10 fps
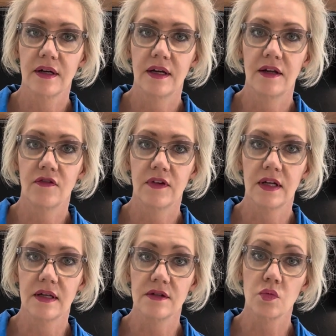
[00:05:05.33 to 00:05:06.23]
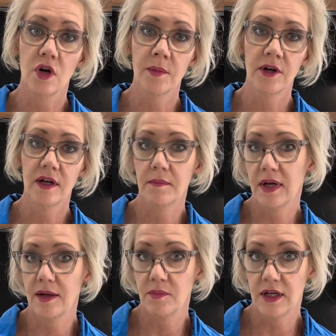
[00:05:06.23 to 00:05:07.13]
If it is warmer, it
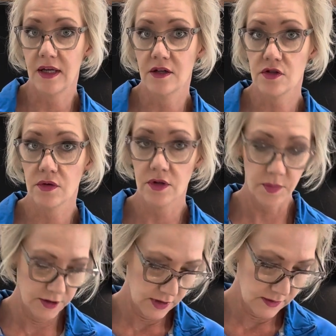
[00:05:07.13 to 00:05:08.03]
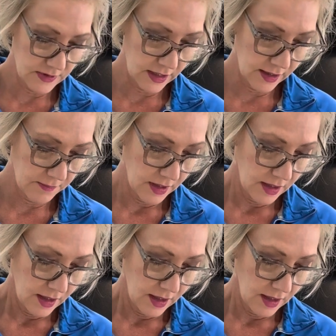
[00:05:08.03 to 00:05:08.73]
might be a shorter period of time.